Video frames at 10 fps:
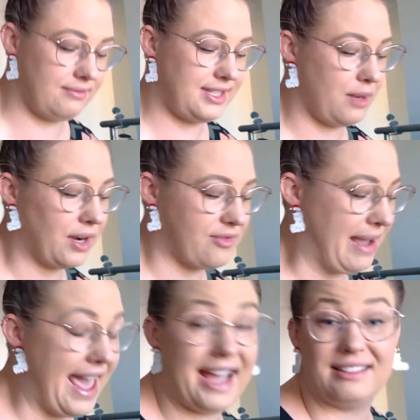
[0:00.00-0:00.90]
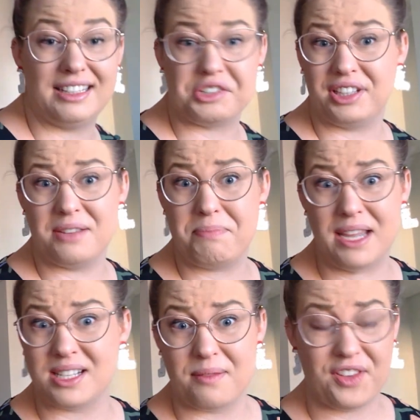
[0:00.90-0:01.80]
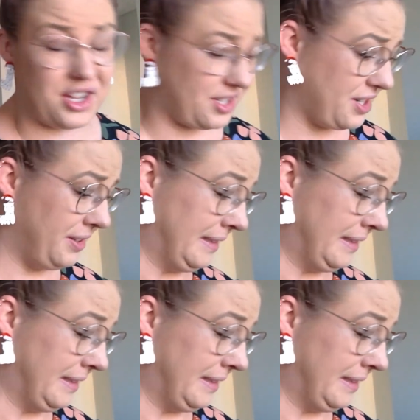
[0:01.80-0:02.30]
to see whatever my hand literally picks up first.